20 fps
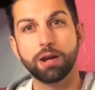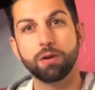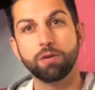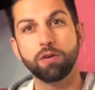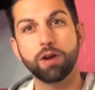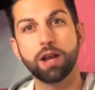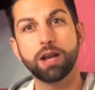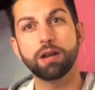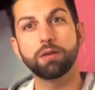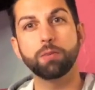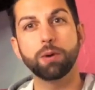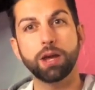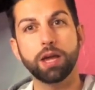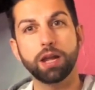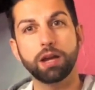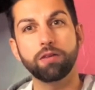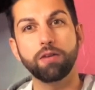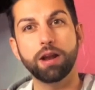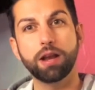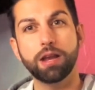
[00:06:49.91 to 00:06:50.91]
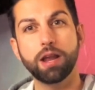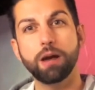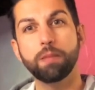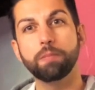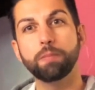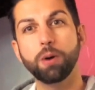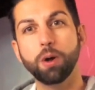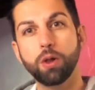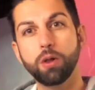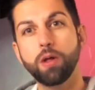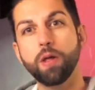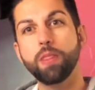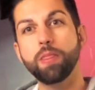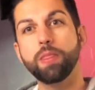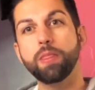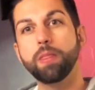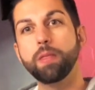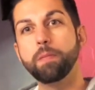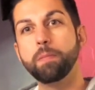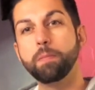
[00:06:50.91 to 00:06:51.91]
we're going to end up
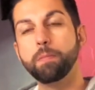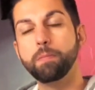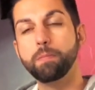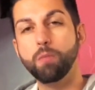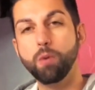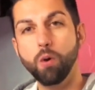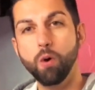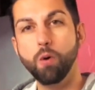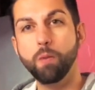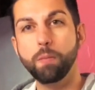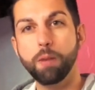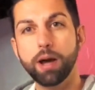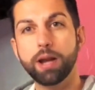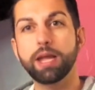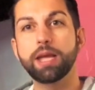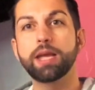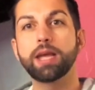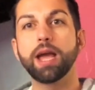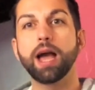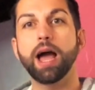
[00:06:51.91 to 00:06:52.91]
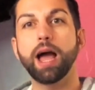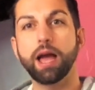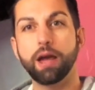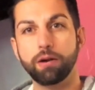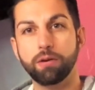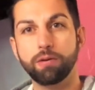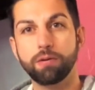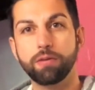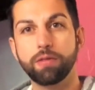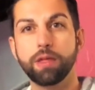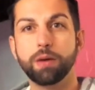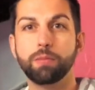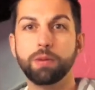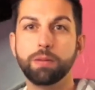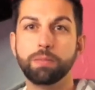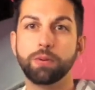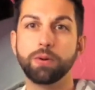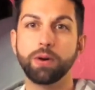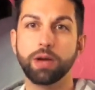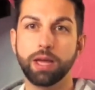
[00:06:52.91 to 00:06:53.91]
pulling more money out than
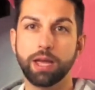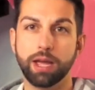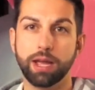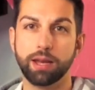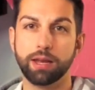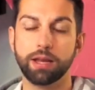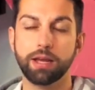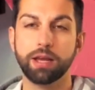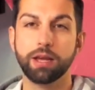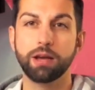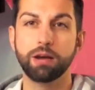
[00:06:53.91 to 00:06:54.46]
we put in,